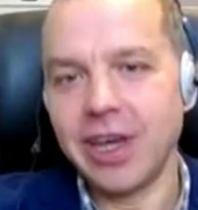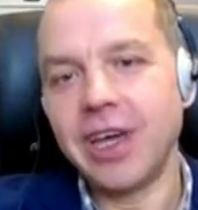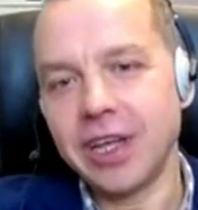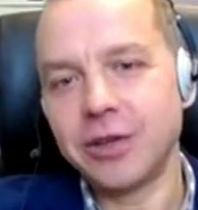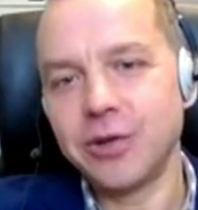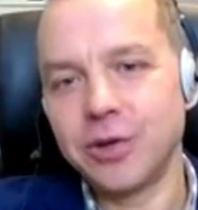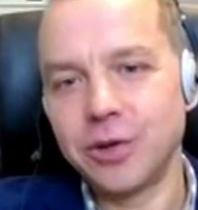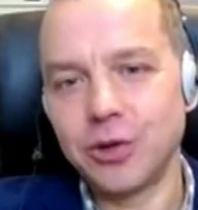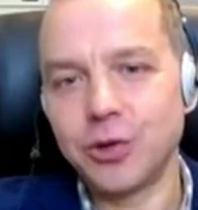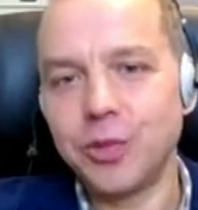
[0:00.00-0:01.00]
again
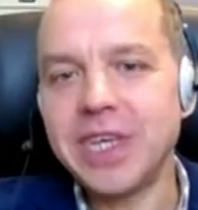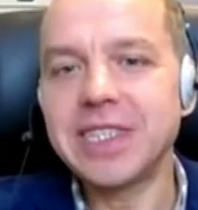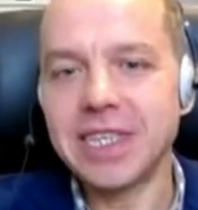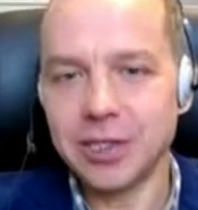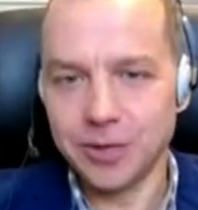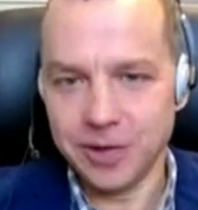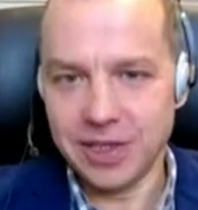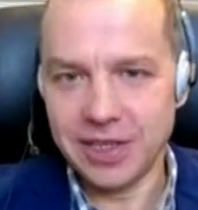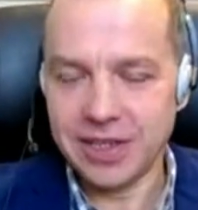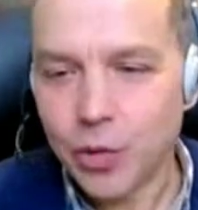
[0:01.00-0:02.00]
to, to, to make sense of
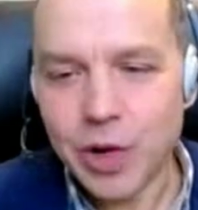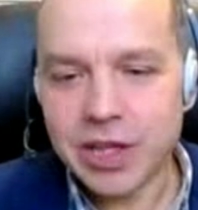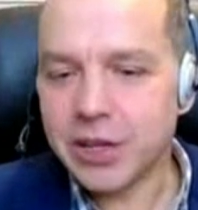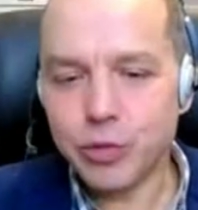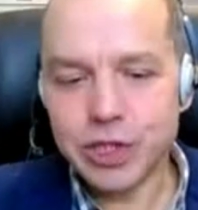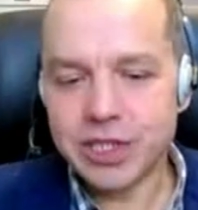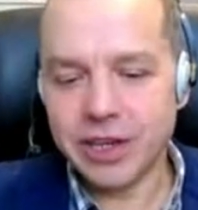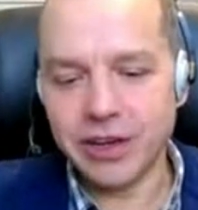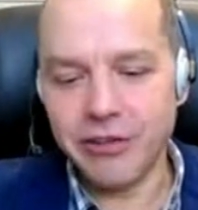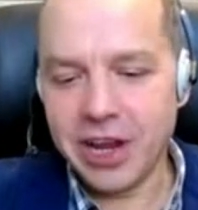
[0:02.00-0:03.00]
it well, that
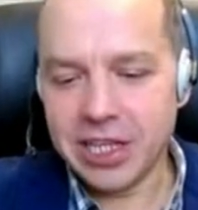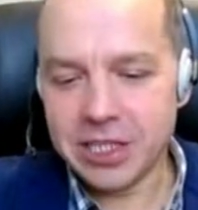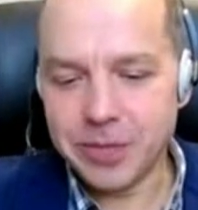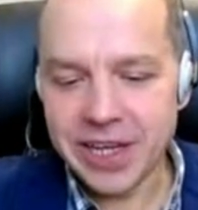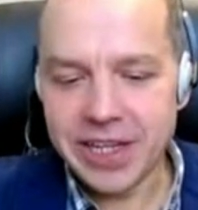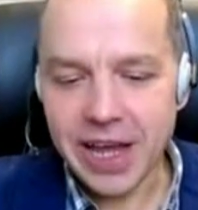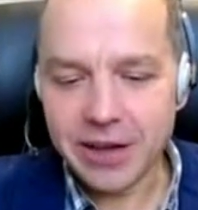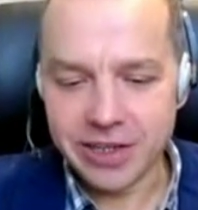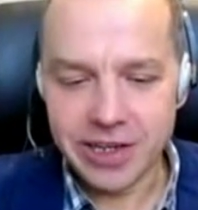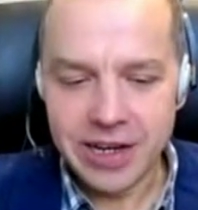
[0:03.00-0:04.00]
was uh, really
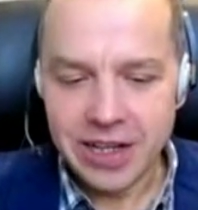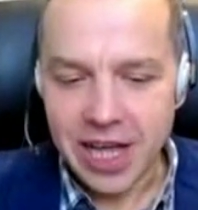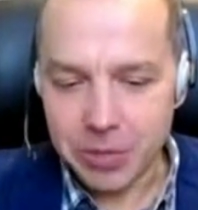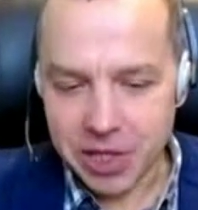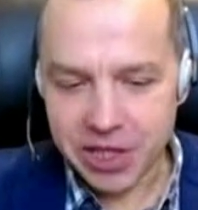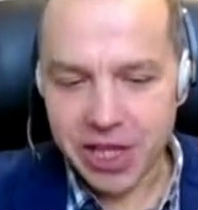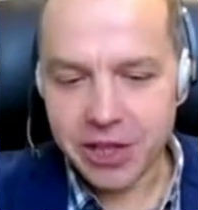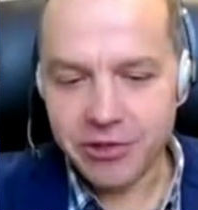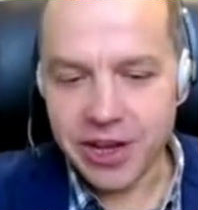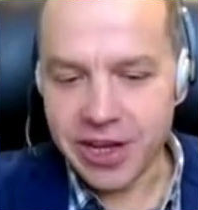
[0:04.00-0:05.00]
spectacular. I mean,
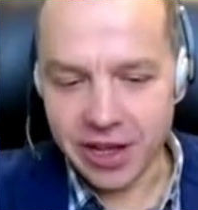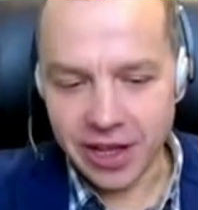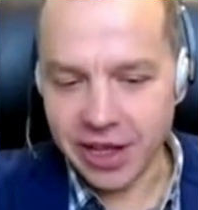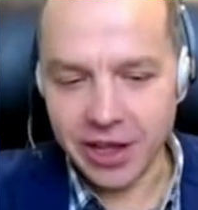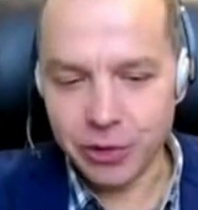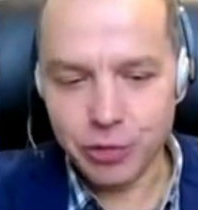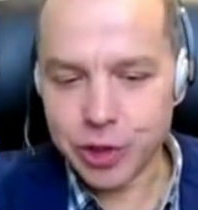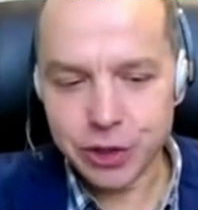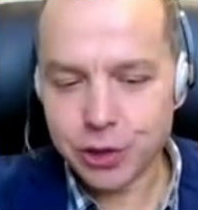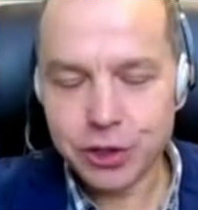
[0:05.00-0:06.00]
that reading, and it
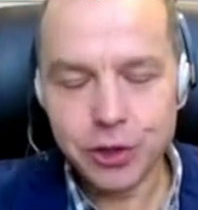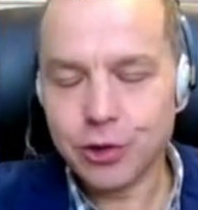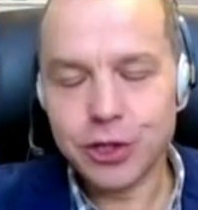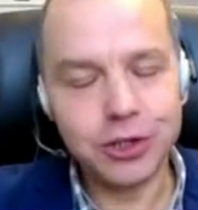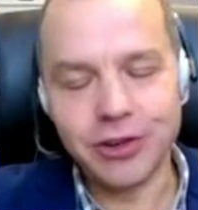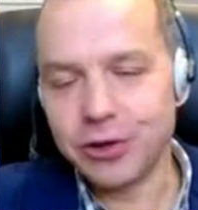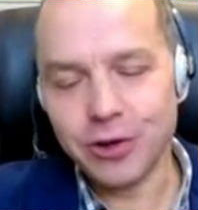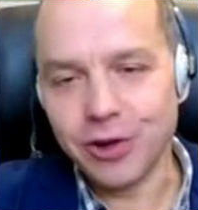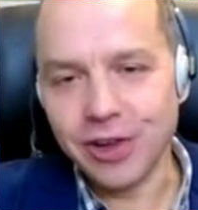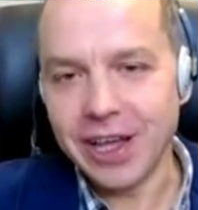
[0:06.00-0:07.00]
was not a torture at
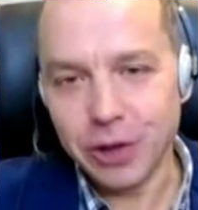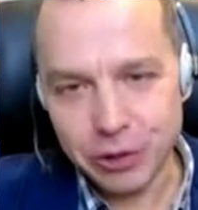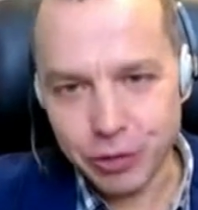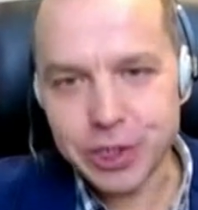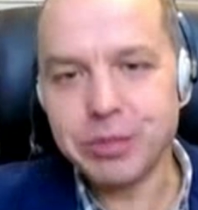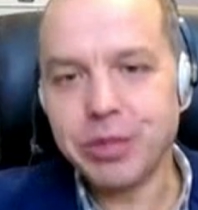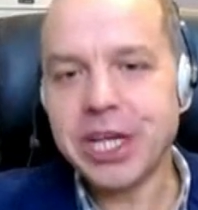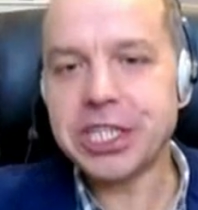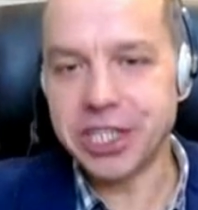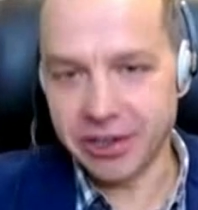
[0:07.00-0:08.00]
all. It, it, was a
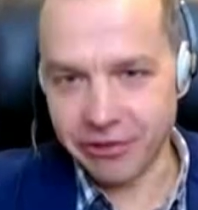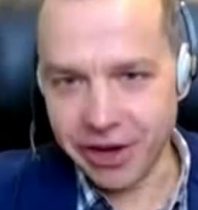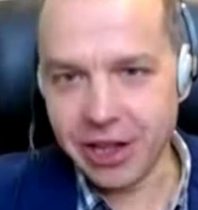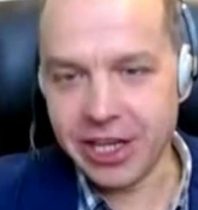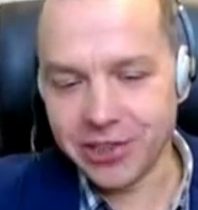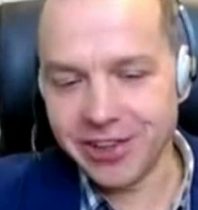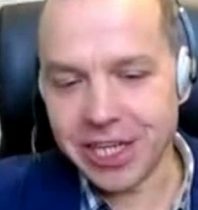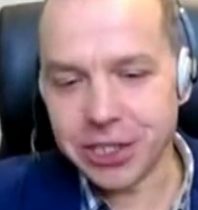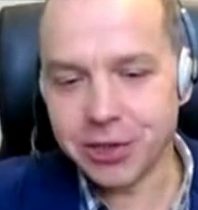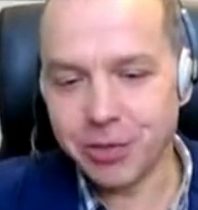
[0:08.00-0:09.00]
pleasure, really
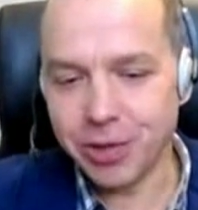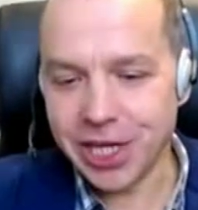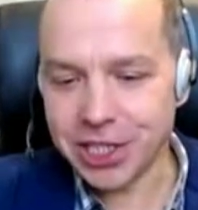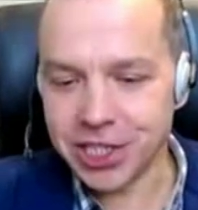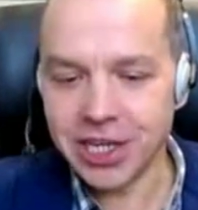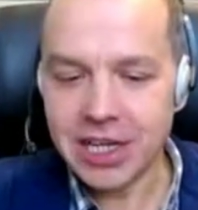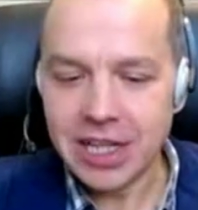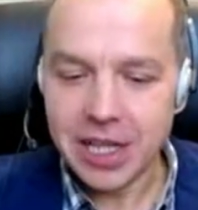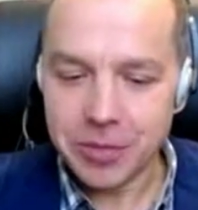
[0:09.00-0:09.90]
intellectual pleasure,